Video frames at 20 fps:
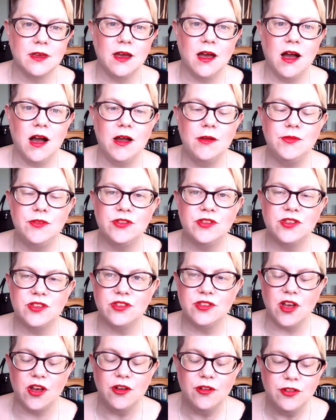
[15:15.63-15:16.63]
I'm
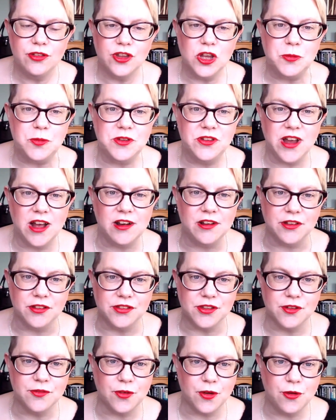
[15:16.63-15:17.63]
so super
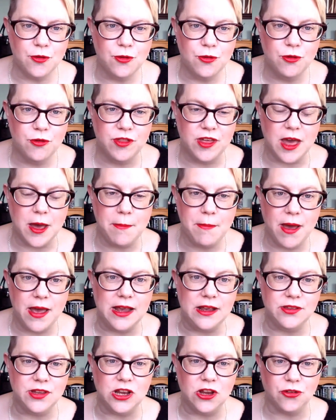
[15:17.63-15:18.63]
jealous of all the
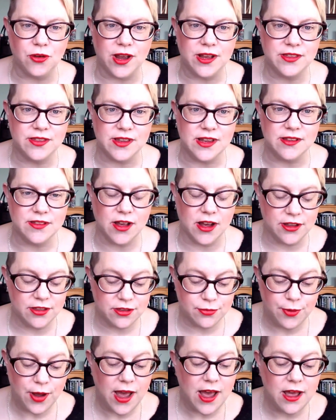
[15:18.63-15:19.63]
amazing dresses. I
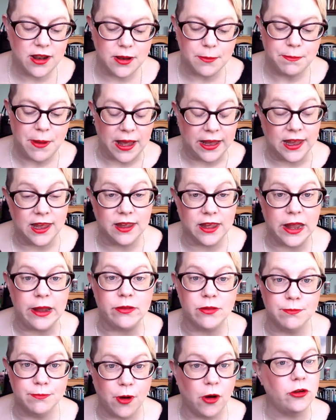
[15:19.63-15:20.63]
swear that Becky
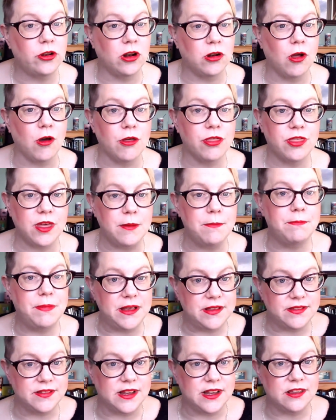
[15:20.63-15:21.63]
keeps ModCloth in
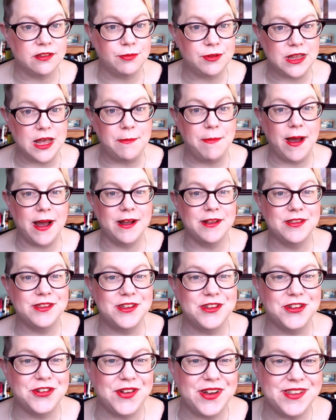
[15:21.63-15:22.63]
business with the amount
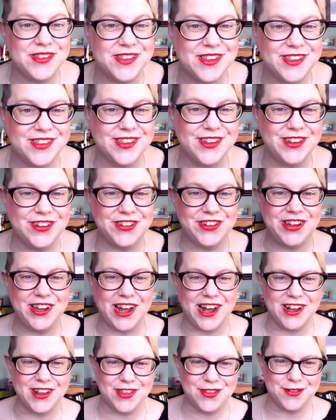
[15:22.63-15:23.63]
of dresses that
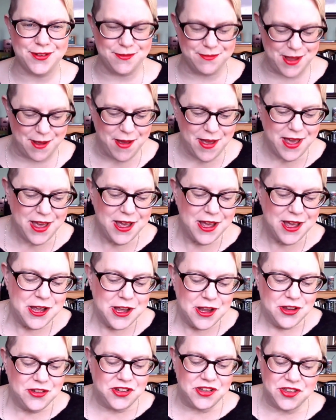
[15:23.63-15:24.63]
she has from there.
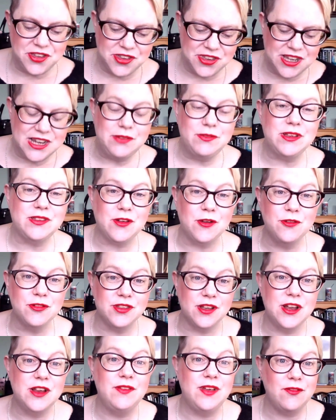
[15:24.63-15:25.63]
She's a serious.
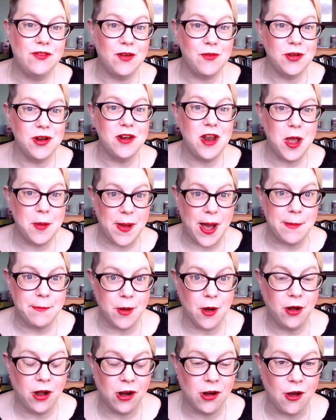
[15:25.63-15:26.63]
Also, if you ever want to know about
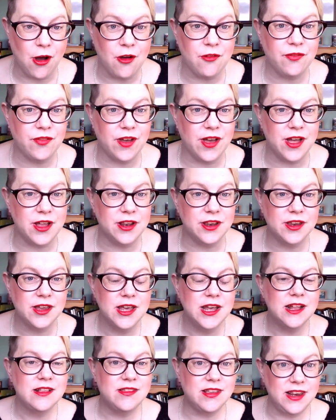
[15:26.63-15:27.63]
ModCloth and
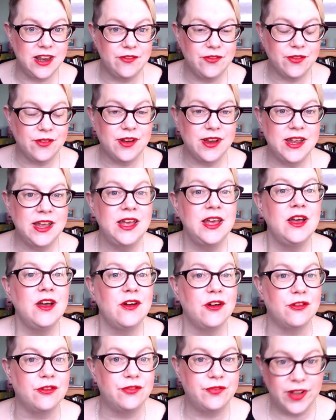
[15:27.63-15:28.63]
delivery
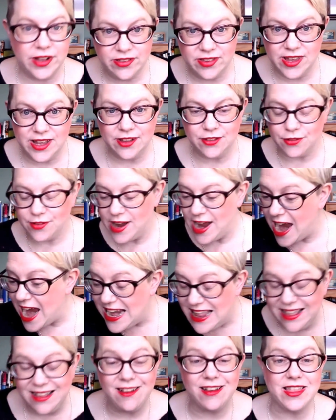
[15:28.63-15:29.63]
or fittings or
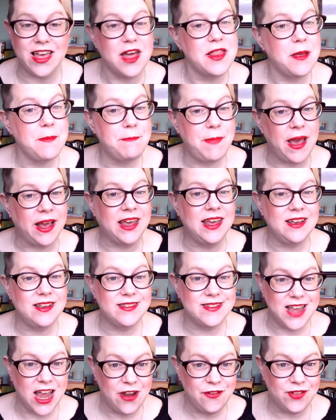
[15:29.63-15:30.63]
anything like that, then Becky
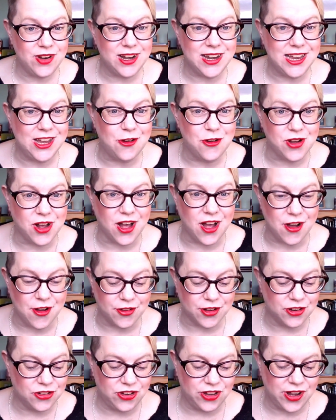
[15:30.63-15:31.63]
is definitely your girl
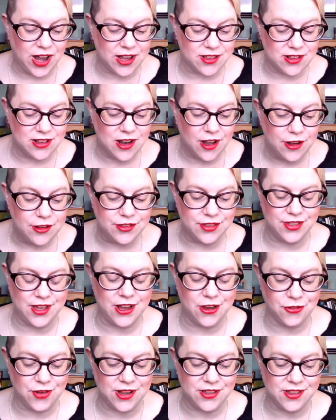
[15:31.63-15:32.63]
because she has loads of their
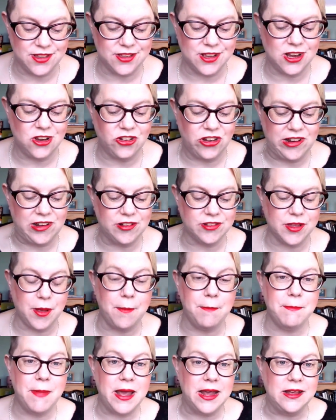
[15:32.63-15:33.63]
dresses and she looks
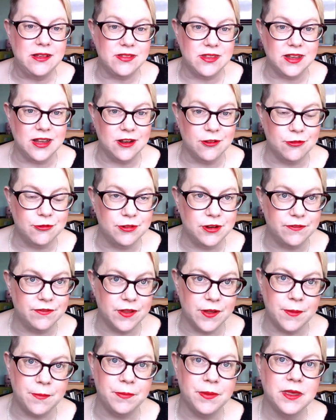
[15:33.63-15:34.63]
amazing in all of
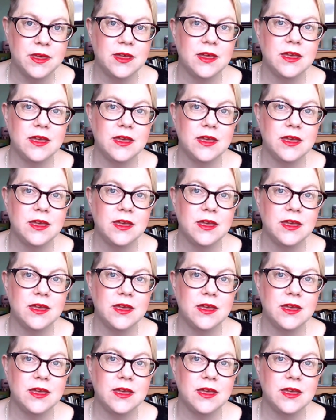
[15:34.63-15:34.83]
them.